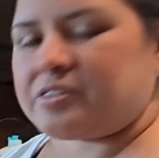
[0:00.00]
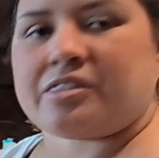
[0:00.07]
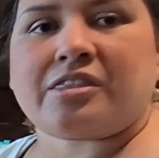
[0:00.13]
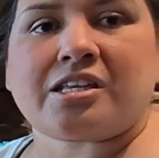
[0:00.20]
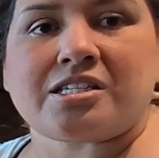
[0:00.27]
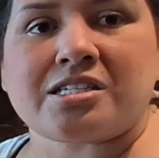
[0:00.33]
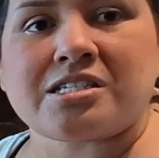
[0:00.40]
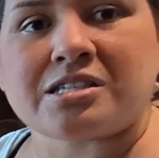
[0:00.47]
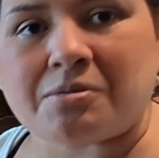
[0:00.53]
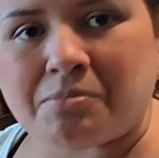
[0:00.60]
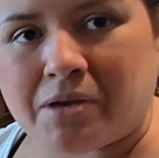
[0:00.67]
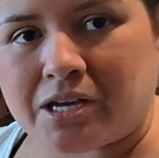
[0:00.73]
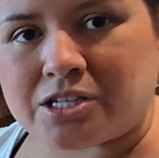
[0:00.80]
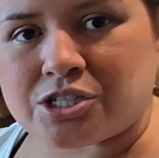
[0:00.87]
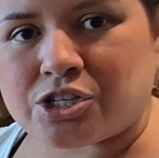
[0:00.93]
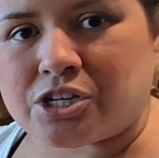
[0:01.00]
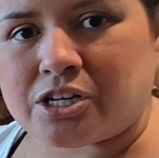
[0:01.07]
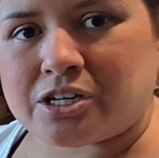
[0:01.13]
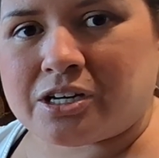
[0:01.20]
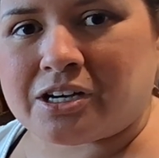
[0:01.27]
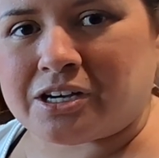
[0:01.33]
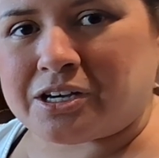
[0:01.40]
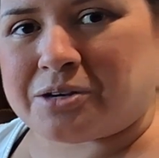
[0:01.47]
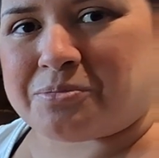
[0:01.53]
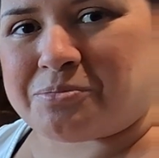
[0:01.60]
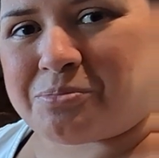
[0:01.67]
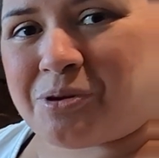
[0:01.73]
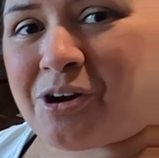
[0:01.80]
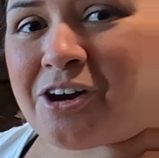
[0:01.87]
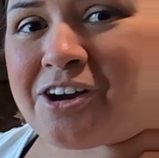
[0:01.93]
This is a major
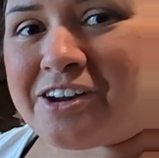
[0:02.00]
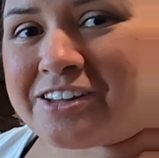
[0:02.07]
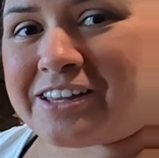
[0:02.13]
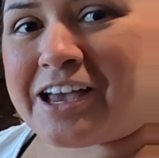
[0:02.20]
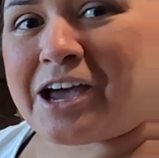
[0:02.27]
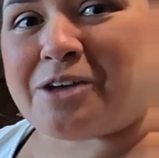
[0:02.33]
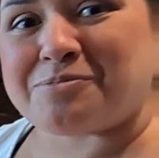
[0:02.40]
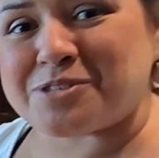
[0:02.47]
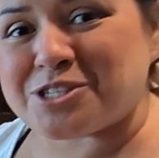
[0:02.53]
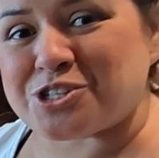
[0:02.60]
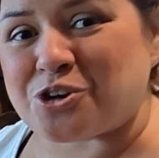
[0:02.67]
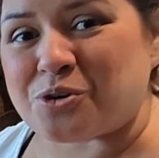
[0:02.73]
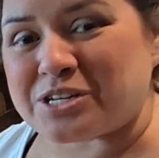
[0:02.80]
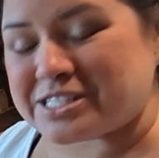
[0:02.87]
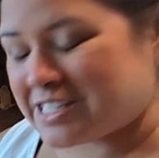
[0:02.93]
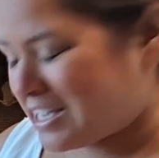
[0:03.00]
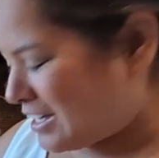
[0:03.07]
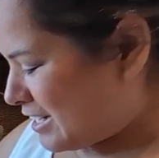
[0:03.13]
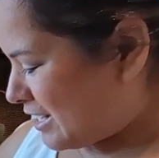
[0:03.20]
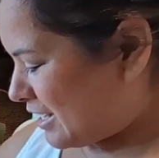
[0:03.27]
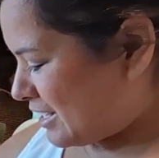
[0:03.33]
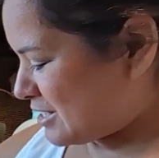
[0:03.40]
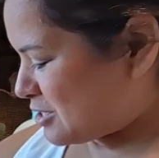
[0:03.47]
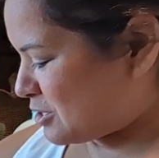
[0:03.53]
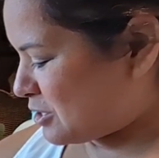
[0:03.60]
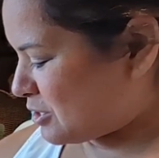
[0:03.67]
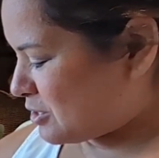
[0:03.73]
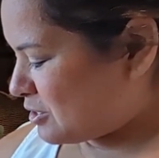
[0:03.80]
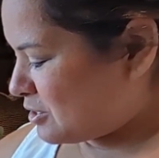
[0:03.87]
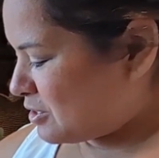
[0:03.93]
part that I'm so excited I get to
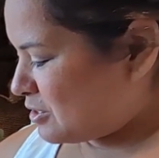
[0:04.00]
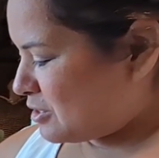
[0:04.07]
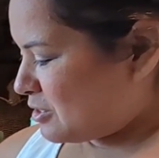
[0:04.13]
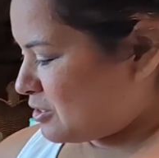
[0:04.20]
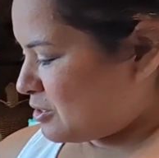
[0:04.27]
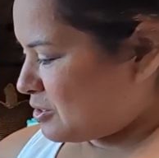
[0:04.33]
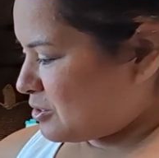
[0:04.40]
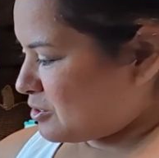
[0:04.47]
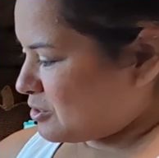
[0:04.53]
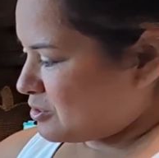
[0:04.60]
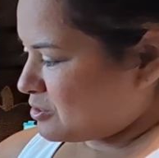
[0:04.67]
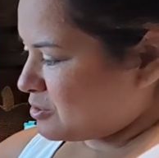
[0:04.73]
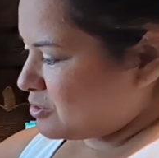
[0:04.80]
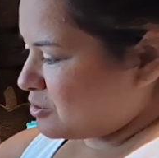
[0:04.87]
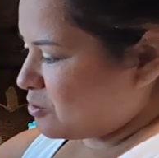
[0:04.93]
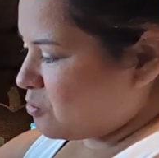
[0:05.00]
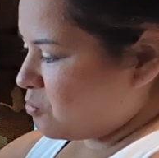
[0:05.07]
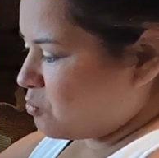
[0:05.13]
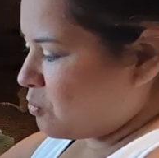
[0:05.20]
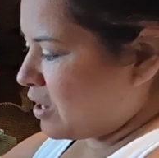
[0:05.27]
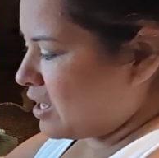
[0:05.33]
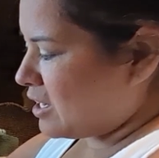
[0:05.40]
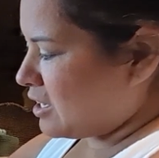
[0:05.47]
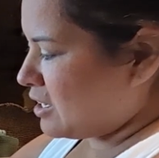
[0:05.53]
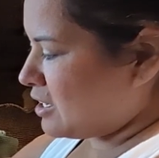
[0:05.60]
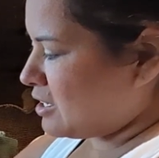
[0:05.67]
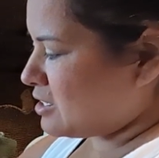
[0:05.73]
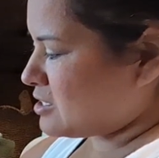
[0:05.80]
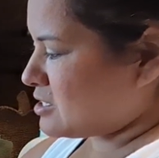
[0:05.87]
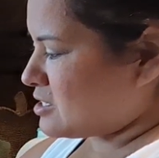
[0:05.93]
wet
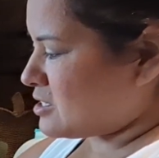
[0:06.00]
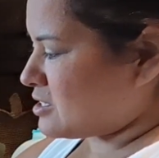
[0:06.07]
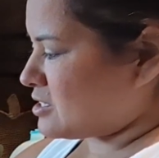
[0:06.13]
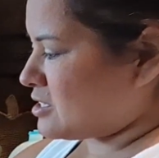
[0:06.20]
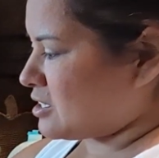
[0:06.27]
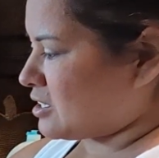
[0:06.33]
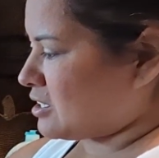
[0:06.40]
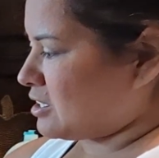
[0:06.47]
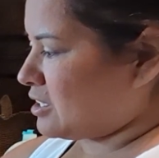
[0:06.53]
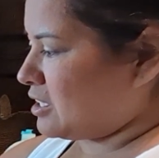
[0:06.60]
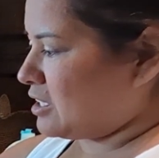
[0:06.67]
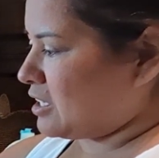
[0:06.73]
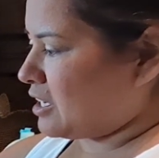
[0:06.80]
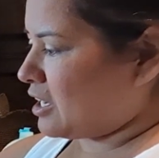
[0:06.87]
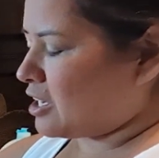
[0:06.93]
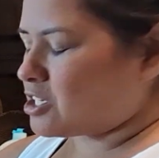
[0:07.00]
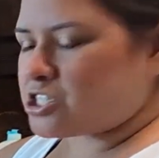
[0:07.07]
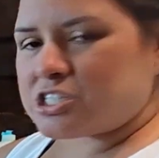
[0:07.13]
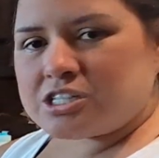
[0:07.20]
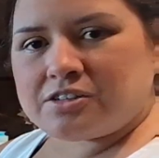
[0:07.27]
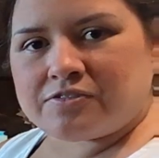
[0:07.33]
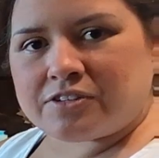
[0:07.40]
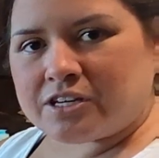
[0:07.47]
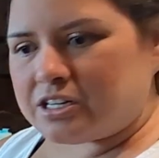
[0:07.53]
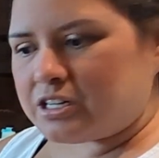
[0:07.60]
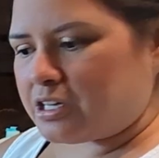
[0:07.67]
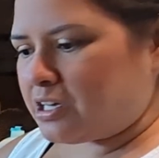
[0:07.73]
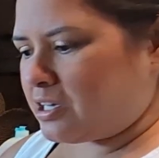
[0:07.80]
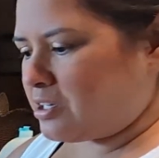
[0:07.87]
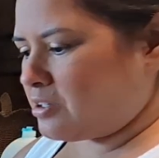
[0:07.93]
it, to clean it. I should have done
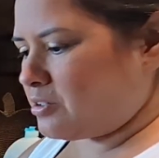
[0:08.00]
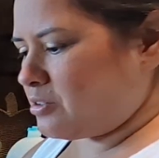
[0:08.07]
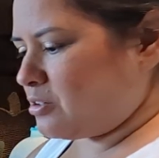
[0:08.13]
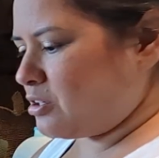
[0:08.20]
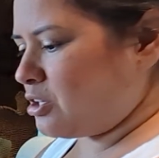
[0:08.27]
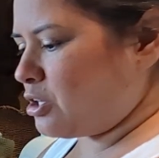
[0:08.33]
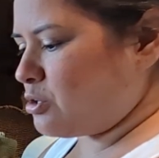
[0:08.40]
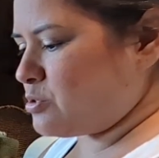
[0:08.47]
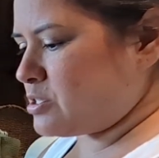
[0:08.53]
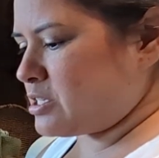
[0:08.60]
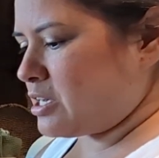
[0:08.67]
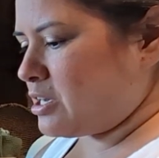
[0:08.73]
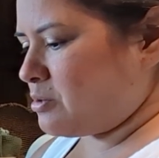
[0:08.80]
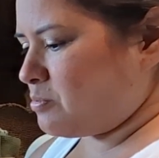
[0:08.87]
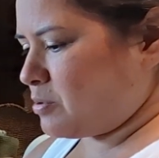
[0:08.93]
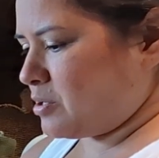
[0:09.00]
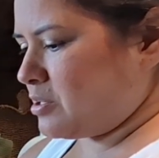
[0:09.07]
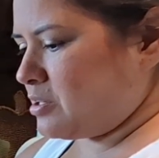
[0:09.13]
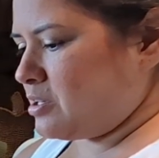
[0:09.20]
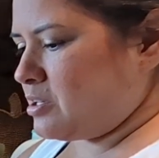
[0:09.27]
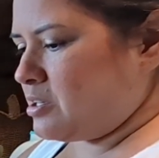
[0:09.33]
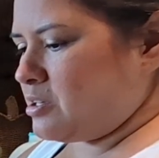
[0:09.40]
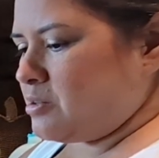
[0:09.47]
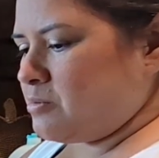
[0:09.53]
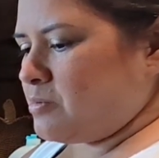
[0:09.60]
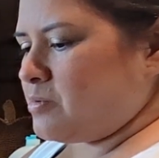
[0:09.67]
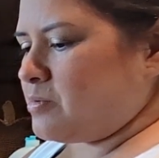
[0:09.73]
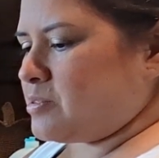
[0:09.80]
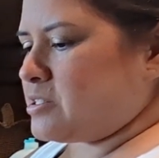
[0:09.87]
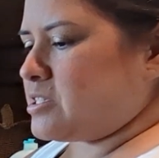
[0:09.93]
a close-up.
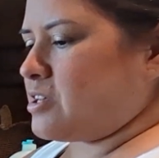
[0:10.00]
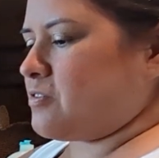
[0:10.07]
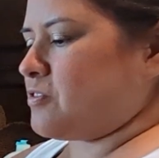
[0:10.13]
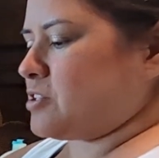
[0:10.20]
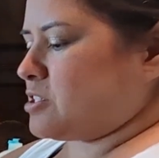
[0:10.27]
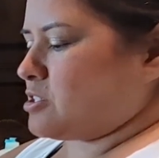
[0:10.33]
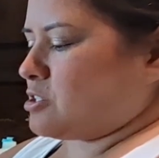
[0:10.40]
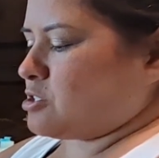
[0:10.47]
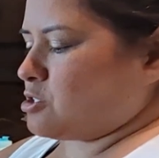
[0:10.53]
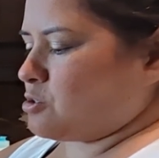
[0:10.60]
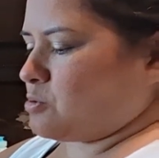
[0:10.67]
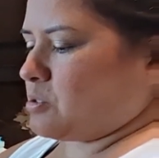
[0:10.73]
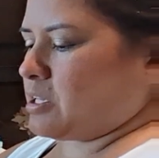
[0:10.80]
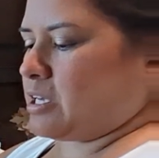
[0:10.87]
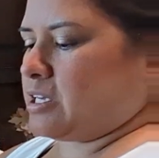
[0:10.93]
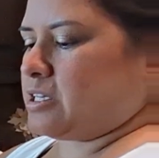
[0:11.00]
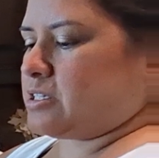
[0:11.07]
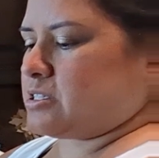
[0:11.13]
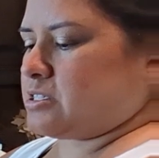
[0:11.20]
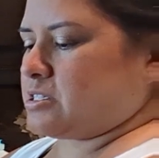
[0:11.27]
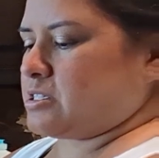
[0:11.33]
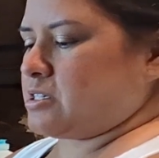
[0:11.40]
Let me see if it's not too late.